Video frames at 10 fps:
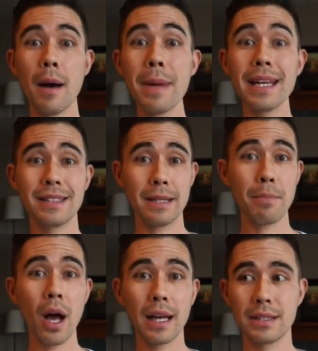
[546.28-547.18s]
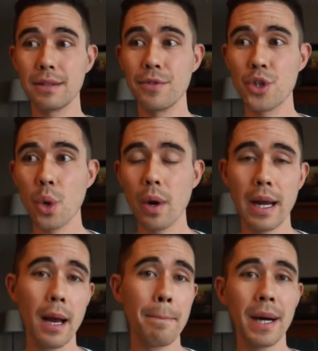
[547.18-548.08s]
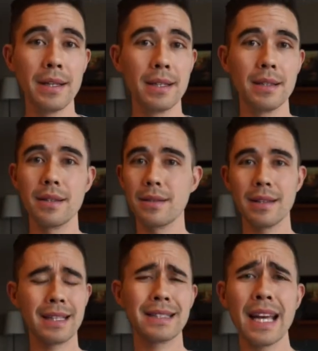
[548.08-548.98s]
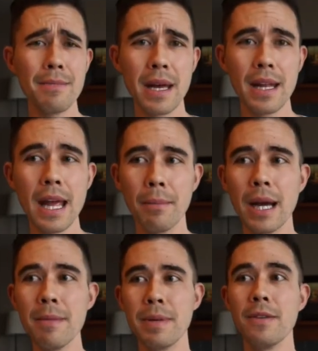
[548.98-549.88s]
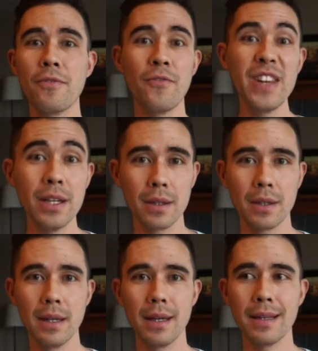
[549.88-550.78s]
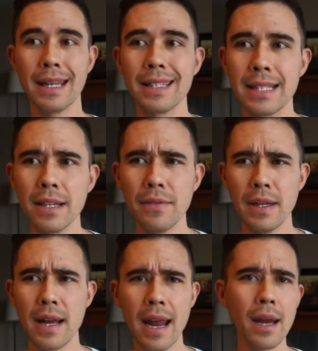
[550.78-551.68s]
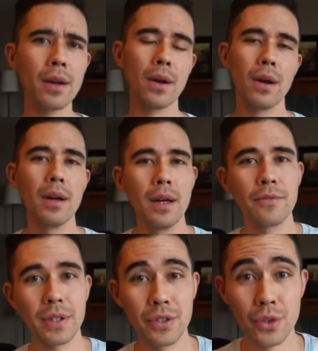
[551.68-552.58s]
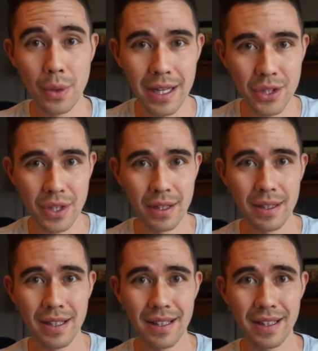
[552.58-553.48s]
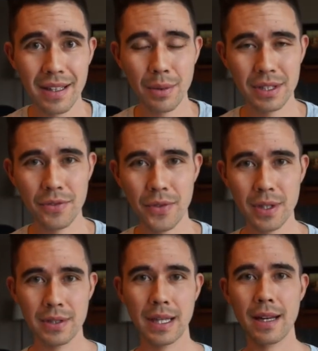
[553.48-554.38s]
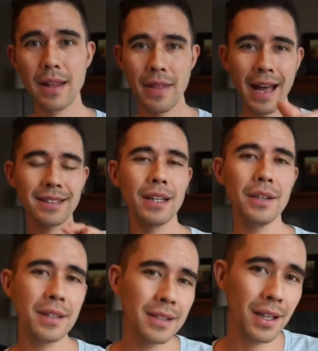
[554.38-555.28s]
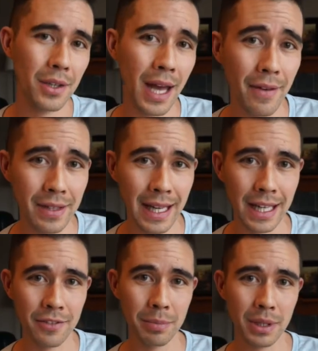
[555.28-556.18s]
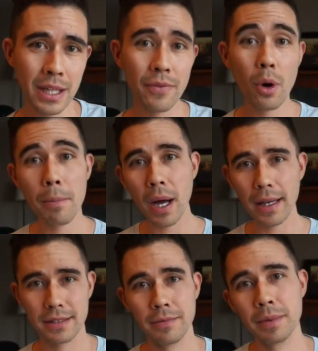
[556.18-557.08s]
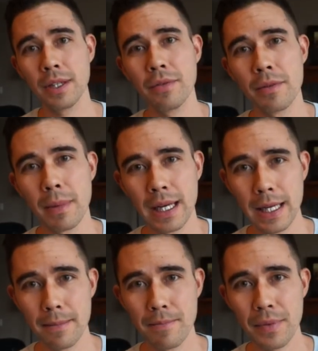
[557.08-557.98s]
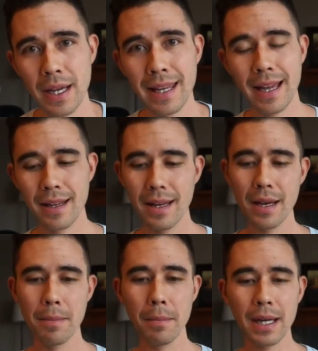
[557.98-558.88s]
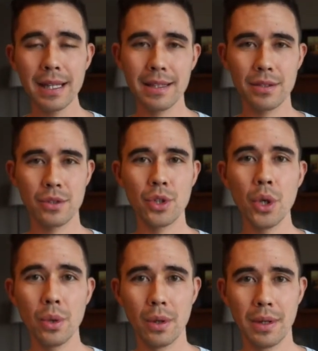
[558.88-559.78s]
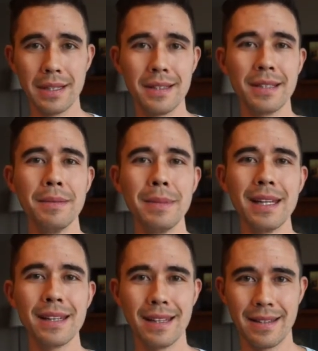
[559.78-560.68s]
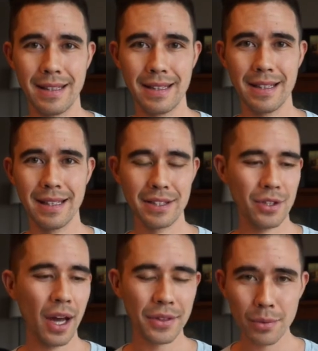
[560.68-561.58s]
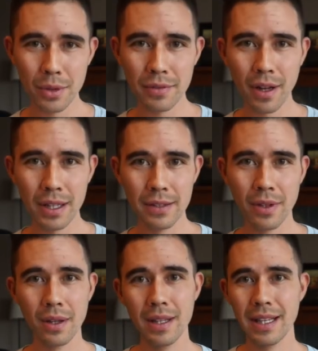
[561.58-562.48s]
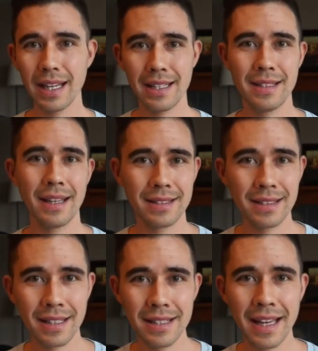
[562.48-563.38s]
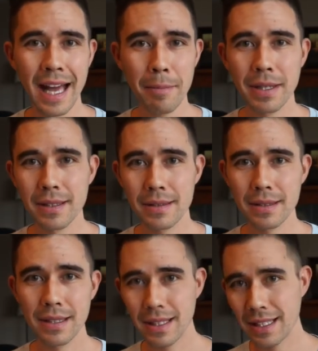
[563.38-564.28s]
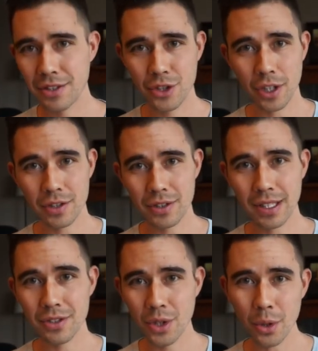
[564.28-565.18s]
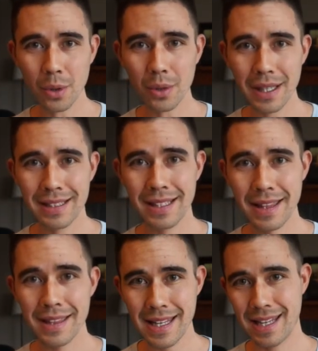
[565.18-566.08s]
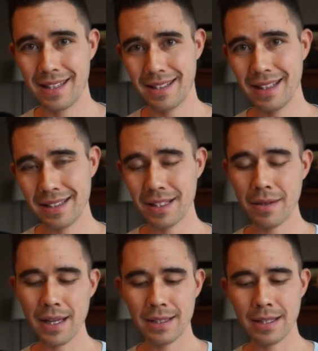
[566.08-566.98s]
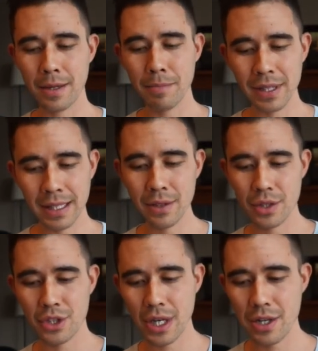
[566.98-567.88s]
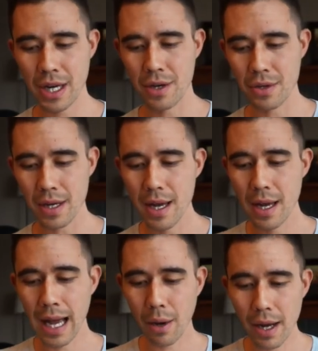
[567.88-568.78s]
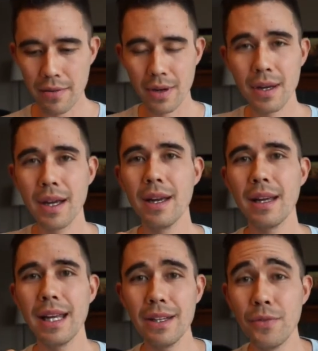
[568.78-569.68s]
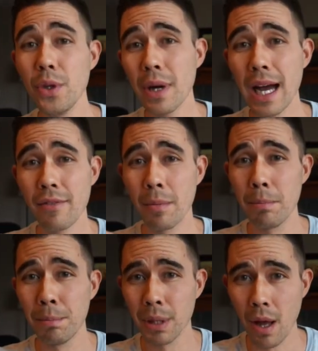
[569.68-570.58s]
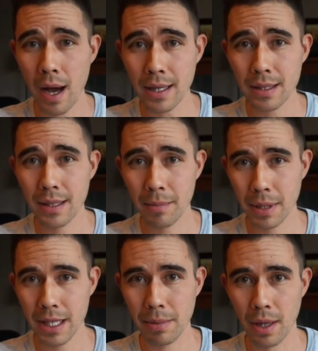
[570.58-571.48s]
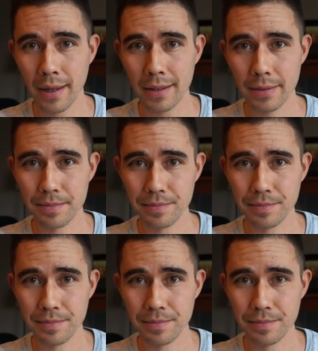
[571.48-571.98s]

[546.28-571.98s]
amazing, positive, joy, abundant, excitement. It might be fear, negativity, anger, frustration. What's the first thing? That's how you can tell you have a negative belief or positive belief with money. Again, money is a tool. It doesn't mean anything. It's not the root of all evil. It doesn't lead to happiness. It's just a tool. It's a thing. It's a, it's an ability to exchange energy. However, if you have a block, a money block,